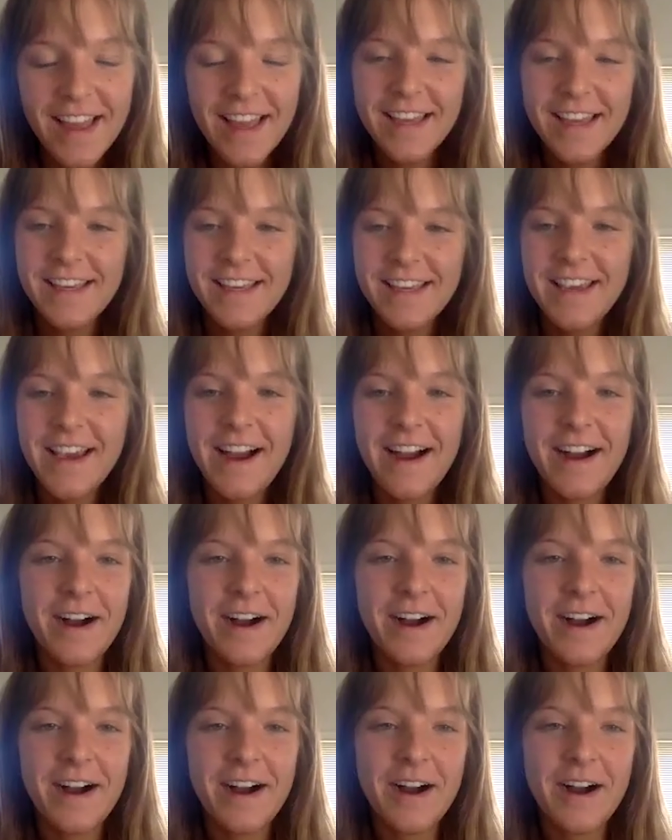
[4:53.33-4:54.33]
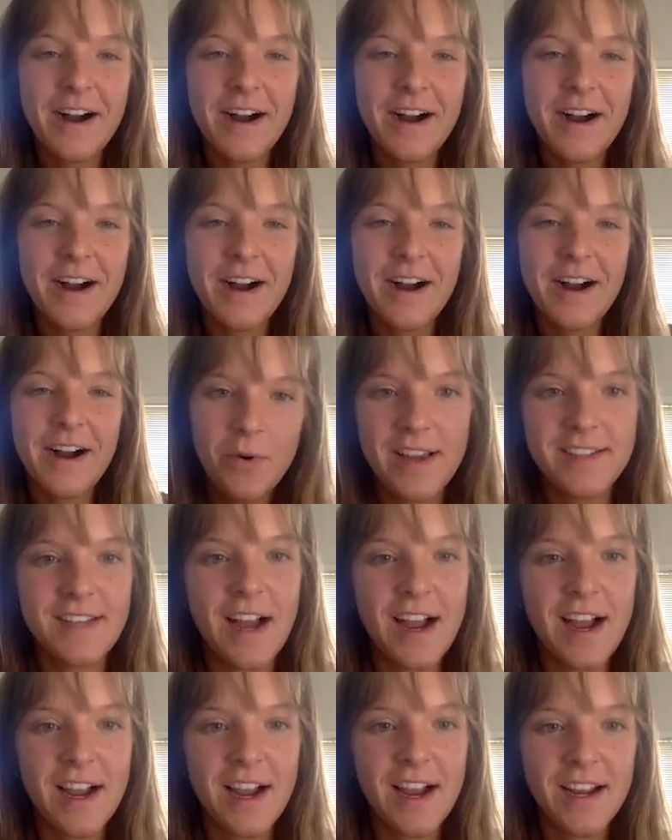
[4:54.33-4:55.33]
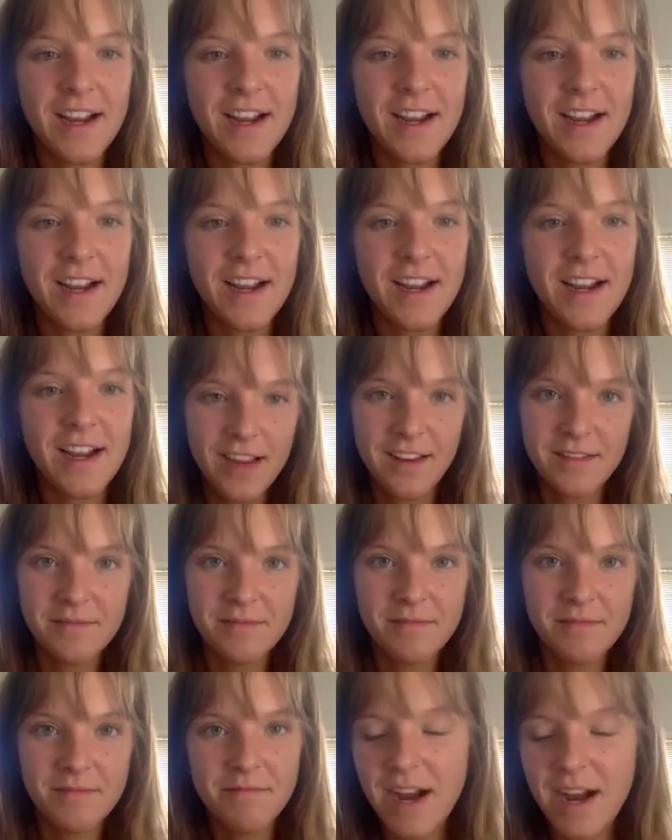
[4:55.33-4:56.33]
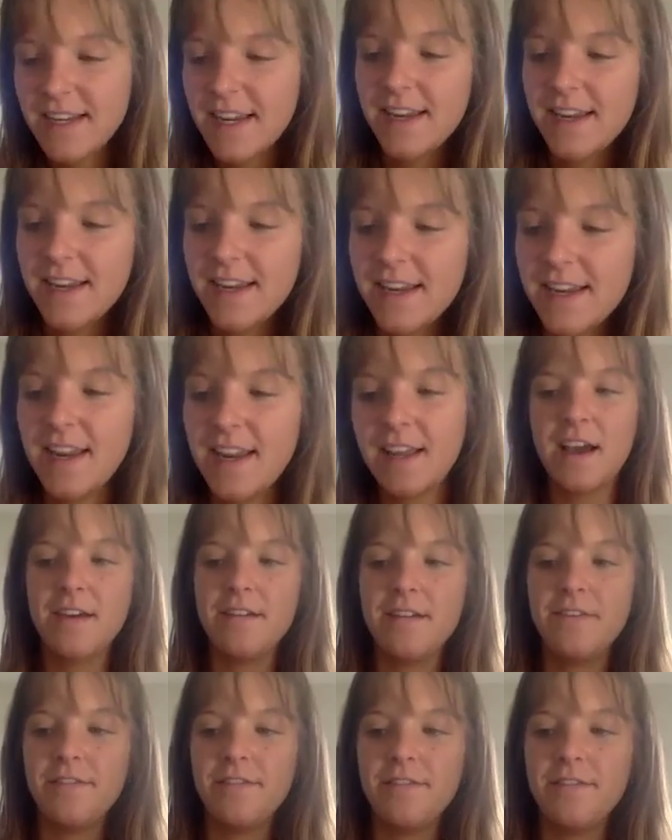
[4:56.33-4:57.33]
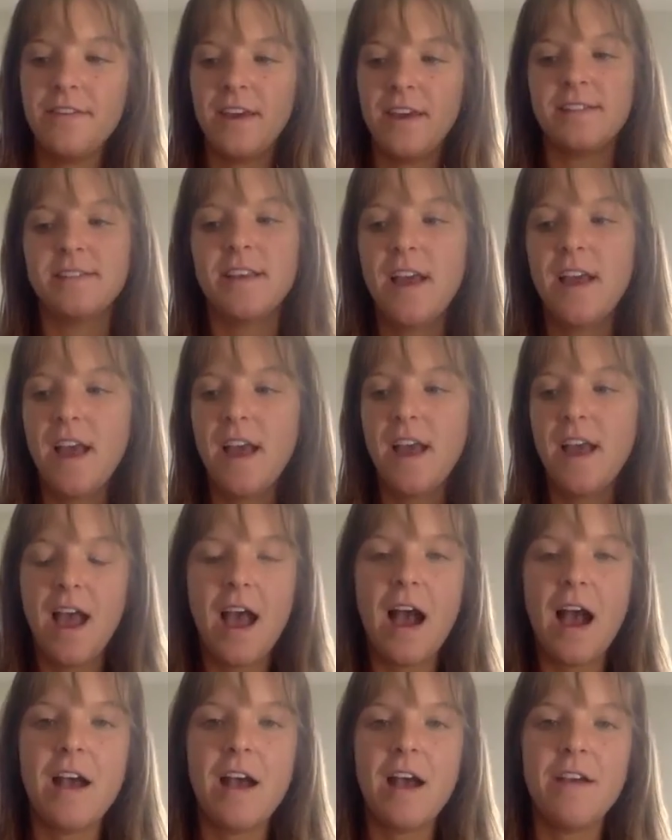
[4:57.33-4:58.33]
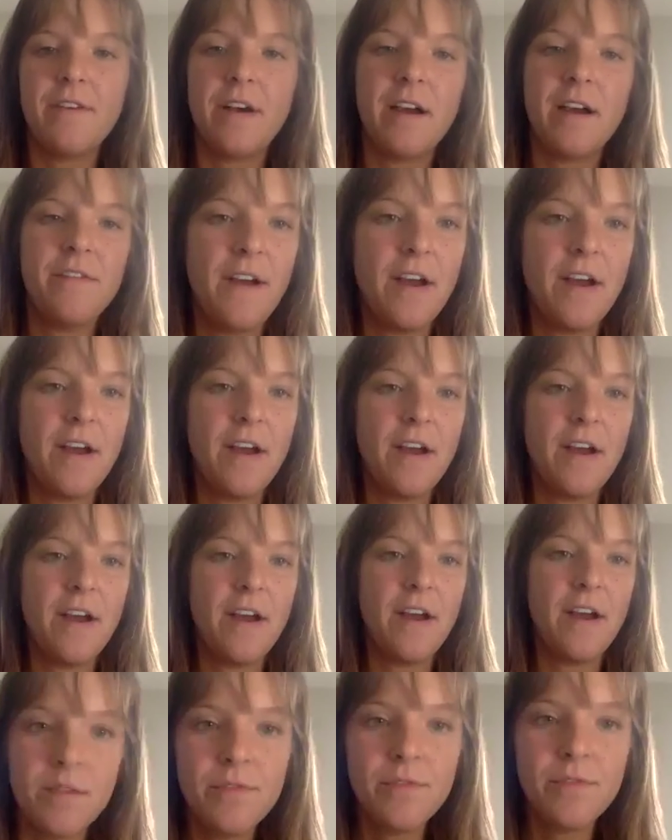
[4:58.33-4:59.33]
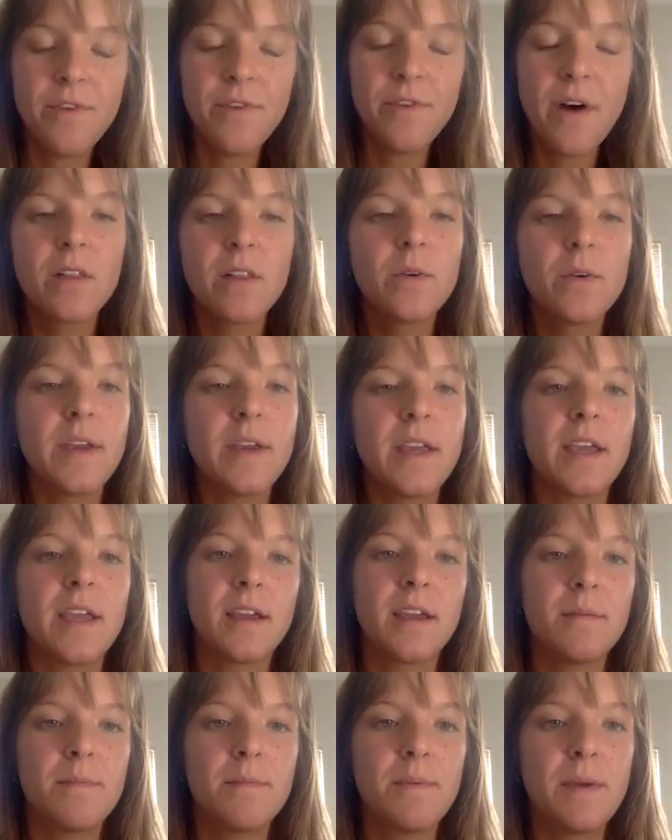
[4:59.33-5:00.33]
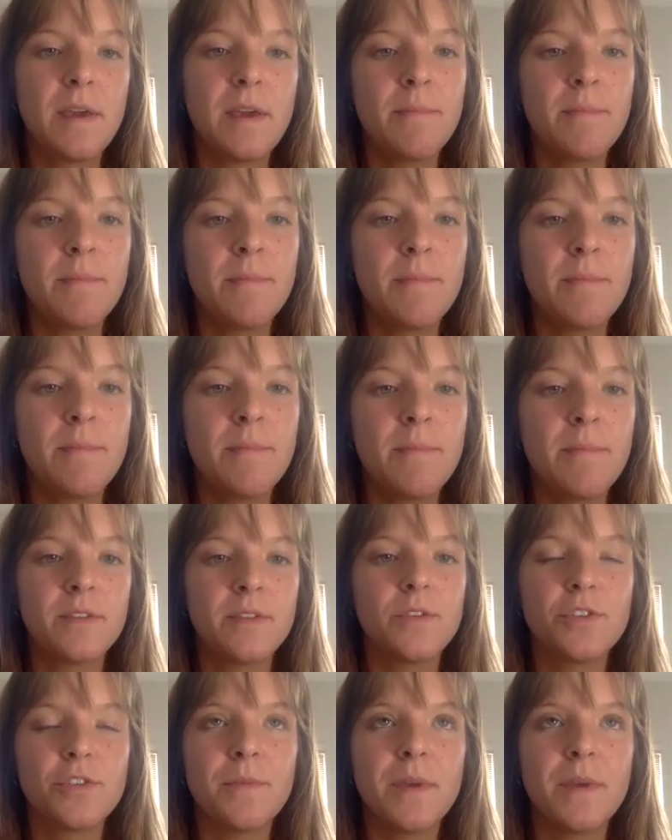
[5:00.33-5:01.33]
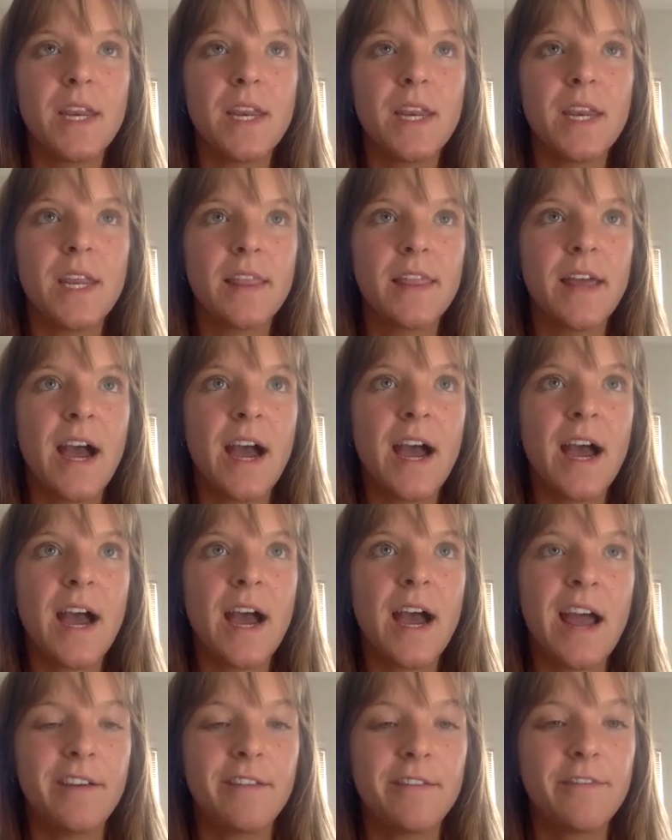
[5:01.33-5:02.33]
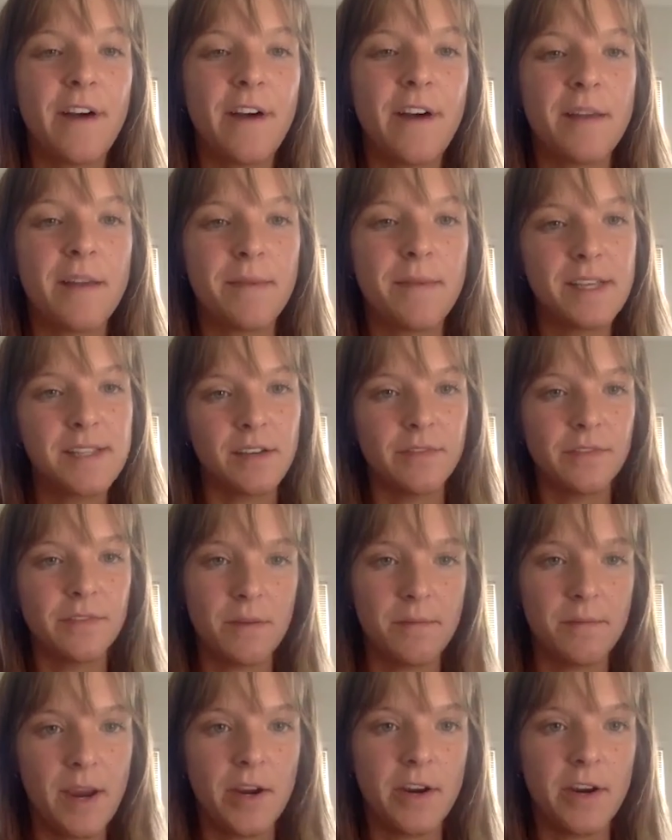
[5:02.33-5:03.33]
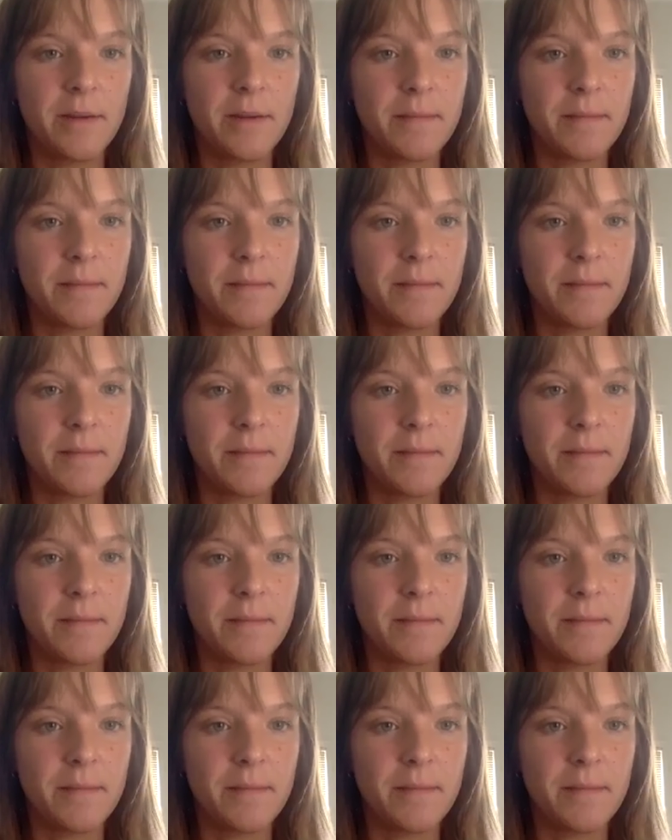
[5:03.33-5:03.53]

Yeah, a couple ways I do that in my day-to-day life is I found that unfollowing people on social media that I find myself comparing